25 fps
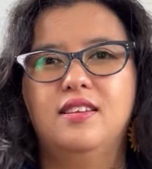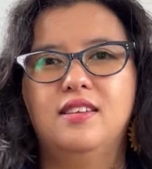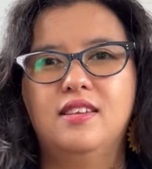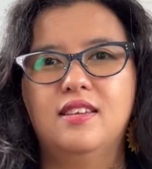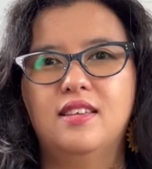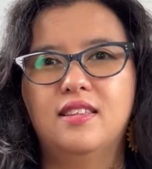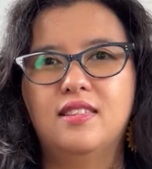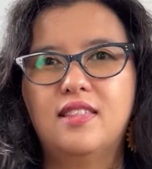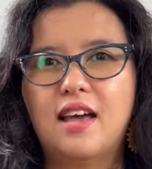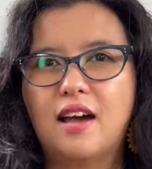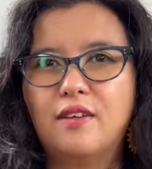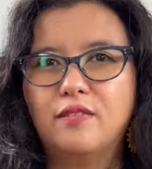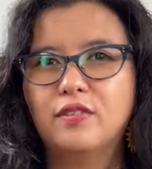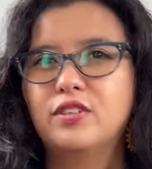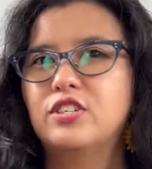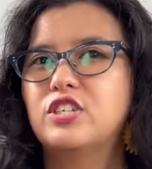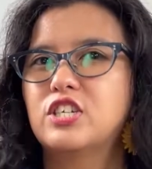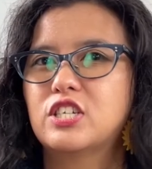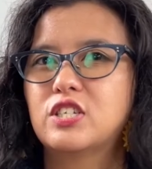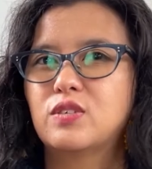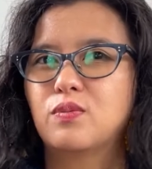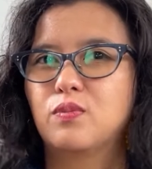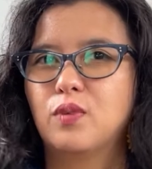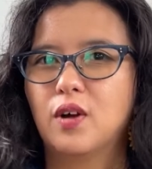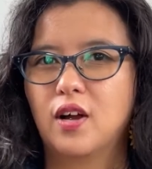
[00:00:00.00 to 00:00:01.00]
that will
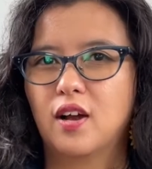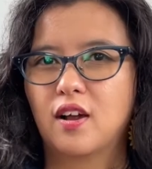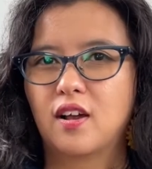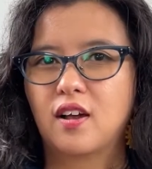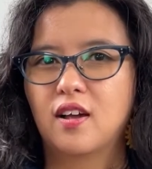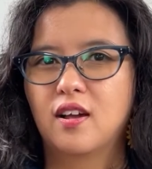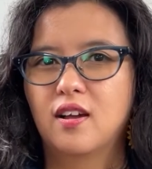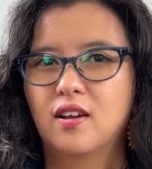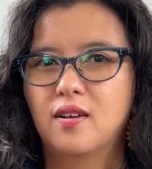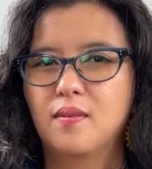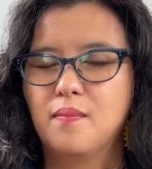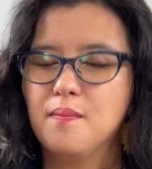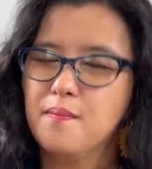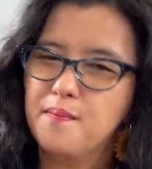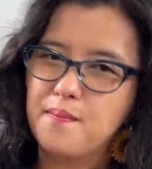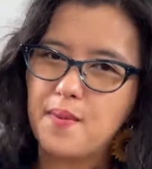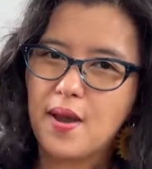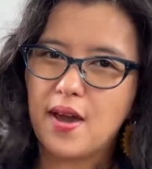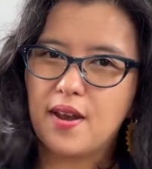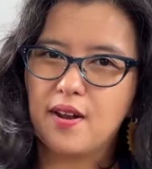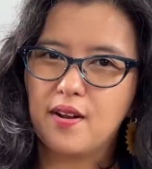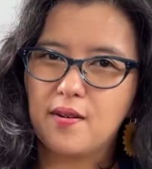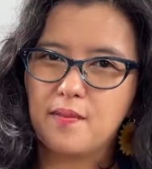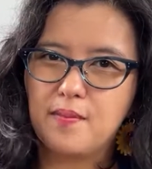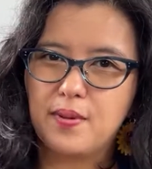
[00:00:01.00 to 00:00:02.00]
just work
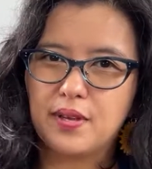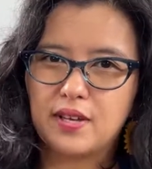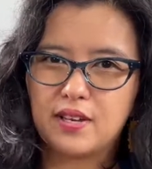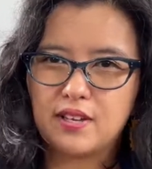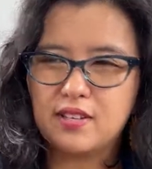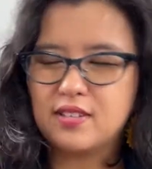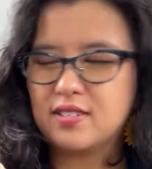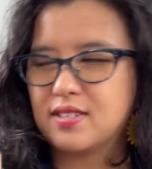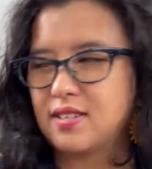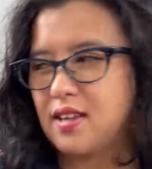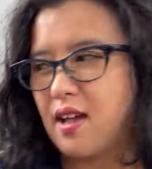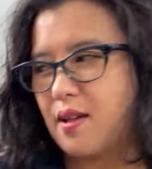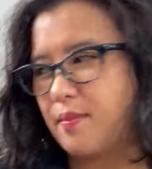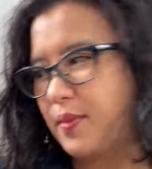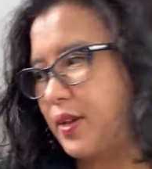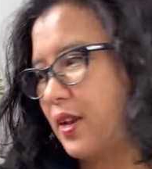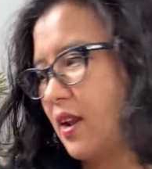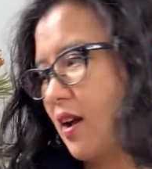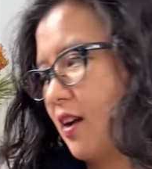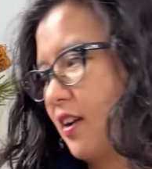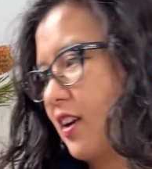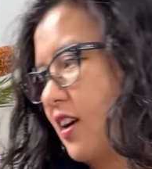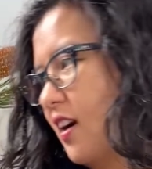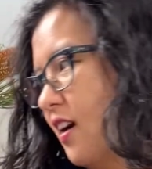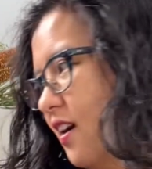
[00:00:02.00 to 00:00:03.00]
better. Because I mean,
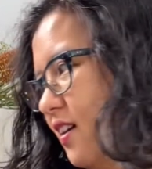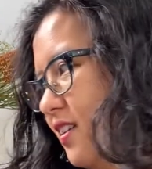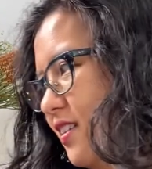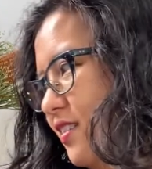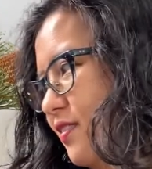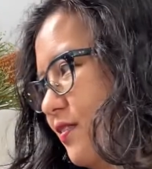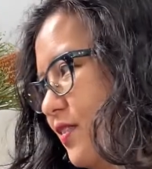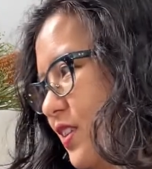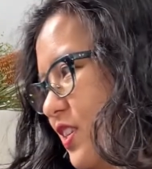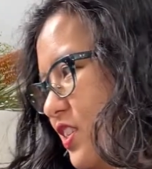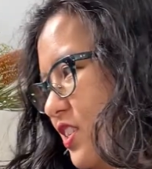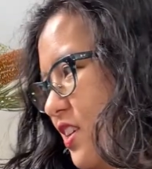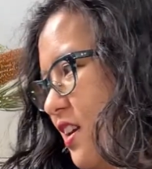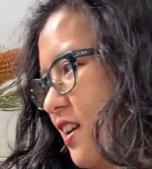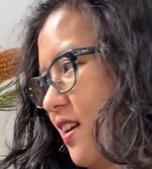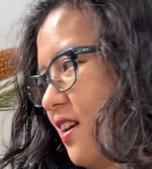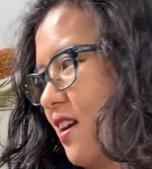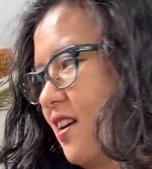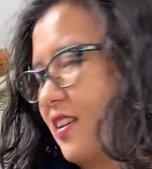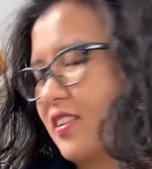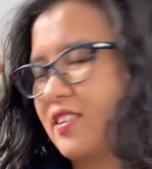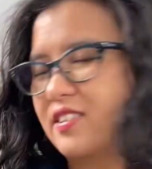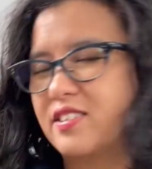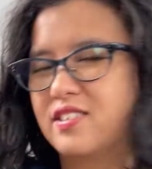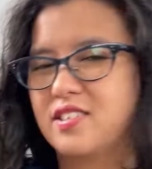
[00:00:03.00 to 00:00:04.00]
I kind of wish I
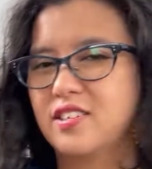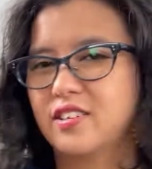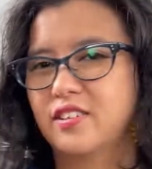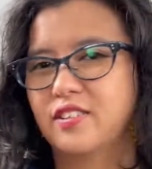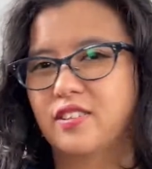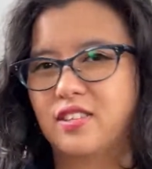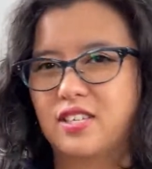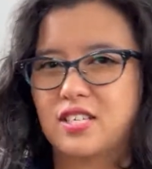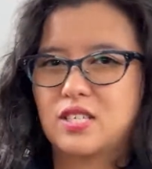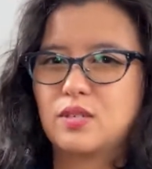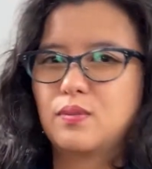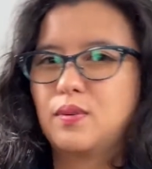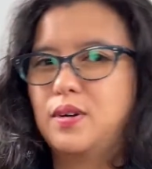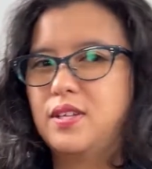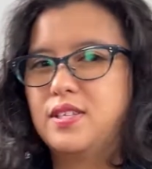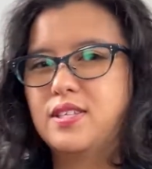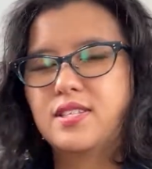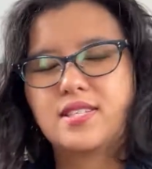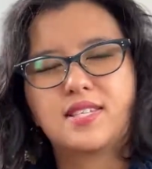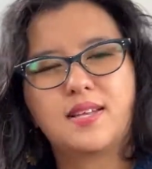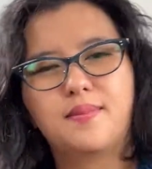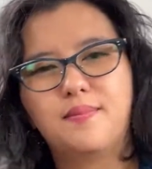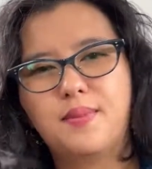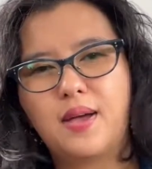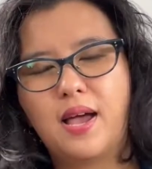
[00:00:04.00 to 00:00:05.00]
could tilt this one
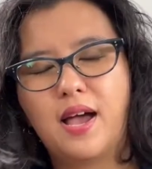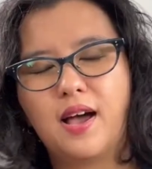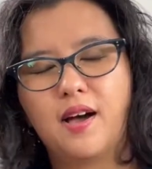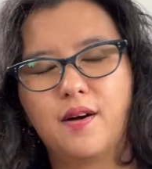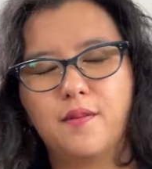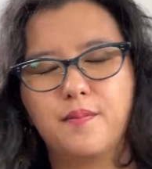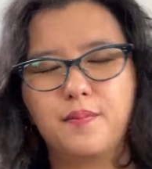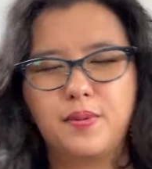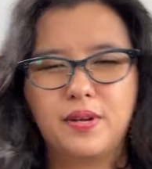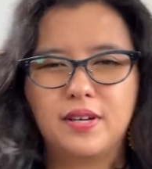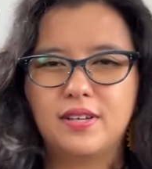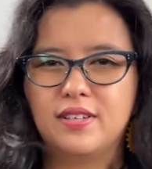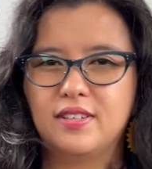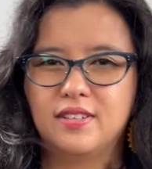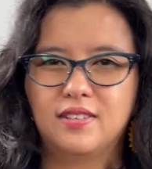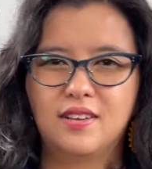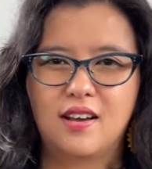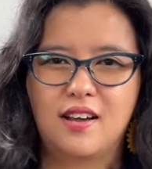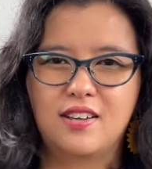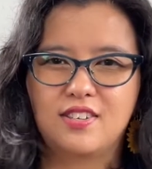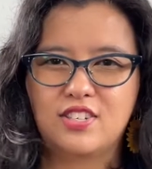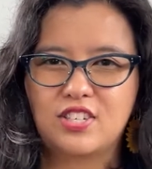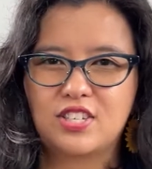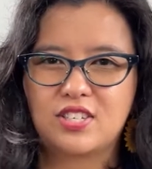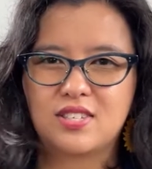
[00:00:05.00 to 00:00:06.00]
somehow, but I
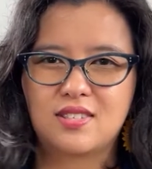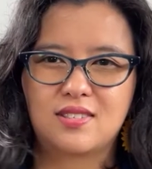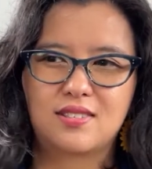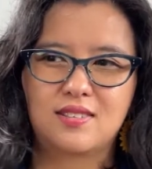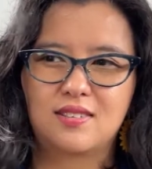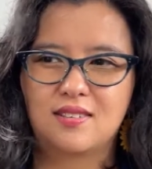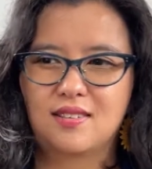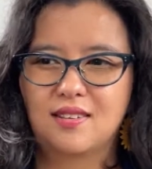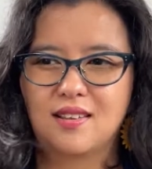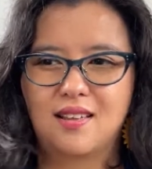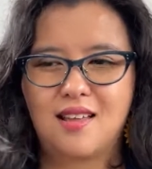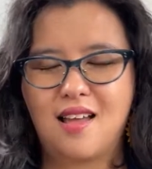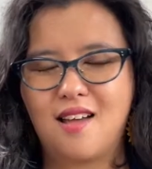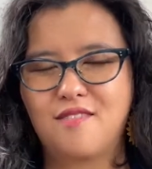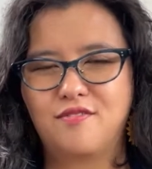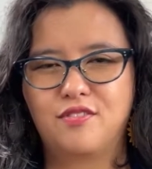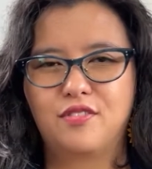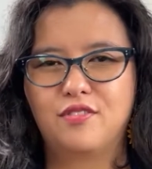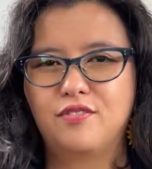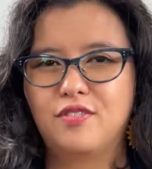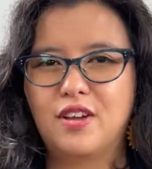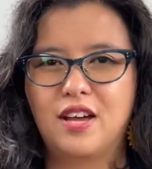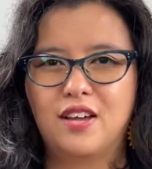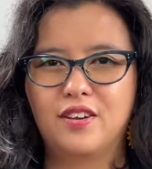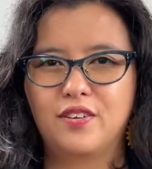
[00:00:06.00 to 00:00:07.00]
just
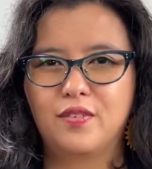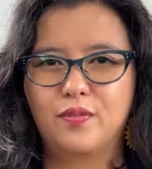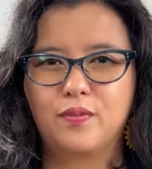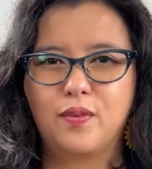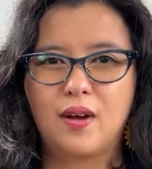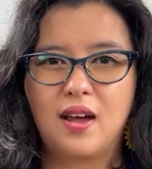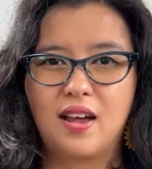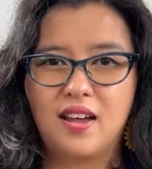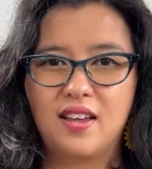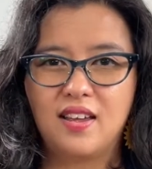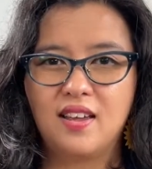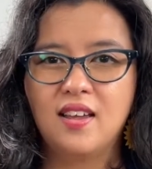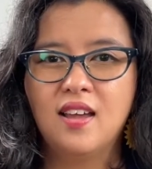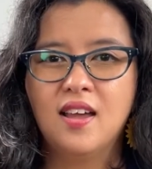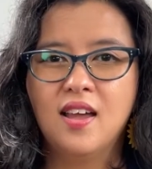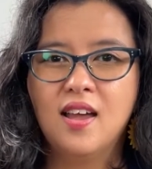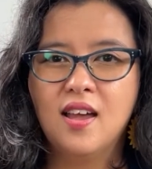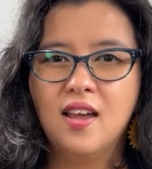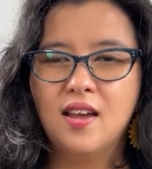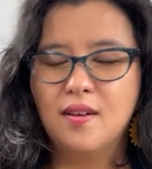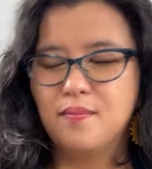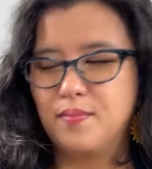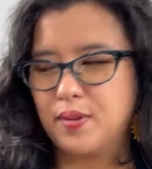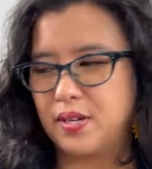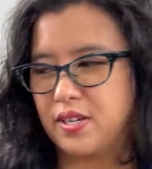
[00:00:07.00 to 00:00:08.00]
haven't found a way,
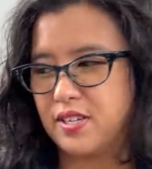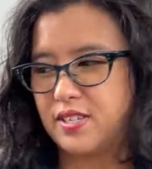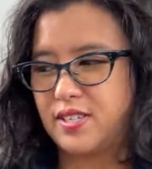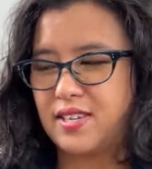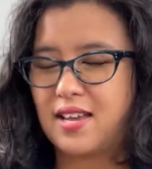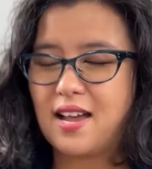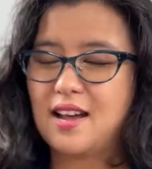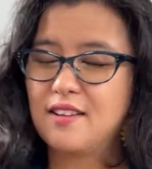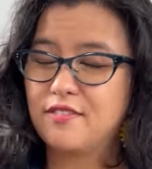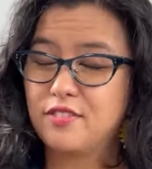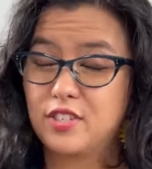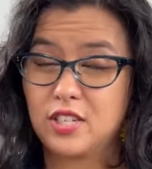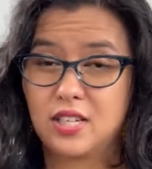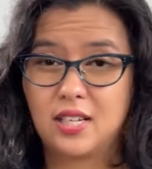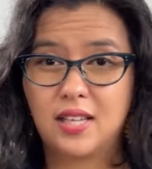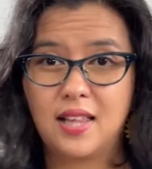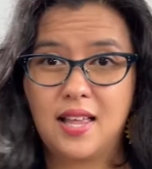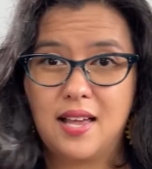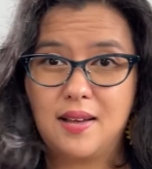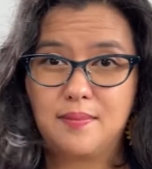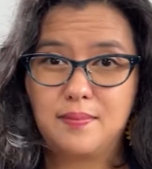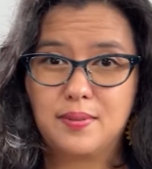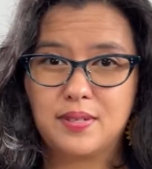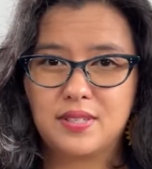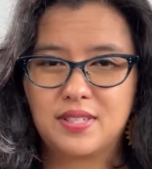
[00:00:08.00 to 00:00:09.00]
because you have to
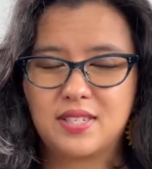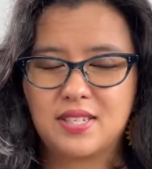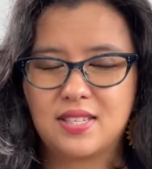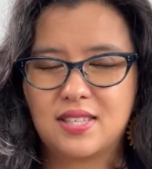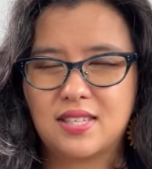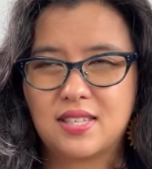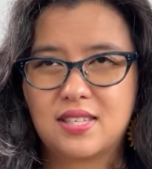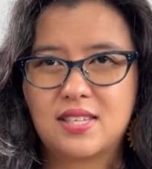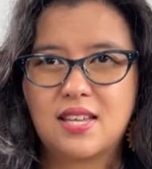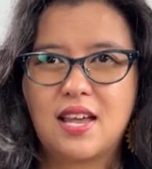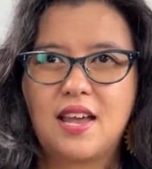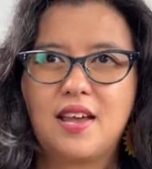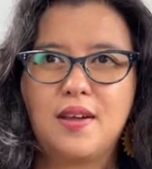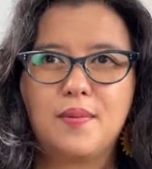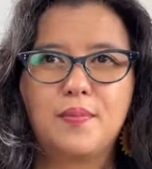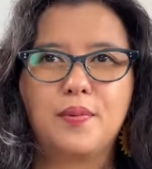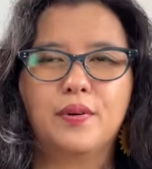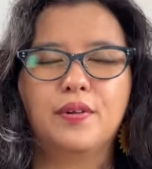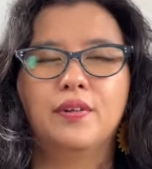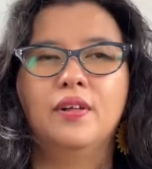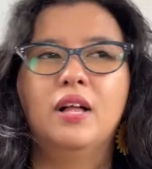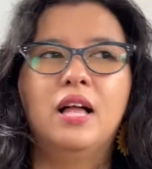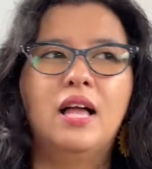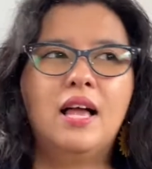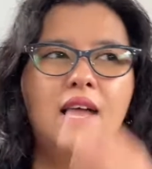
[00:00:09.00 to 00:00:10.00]
clamp it to the
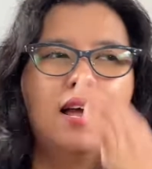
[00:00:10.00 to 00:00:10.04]
table.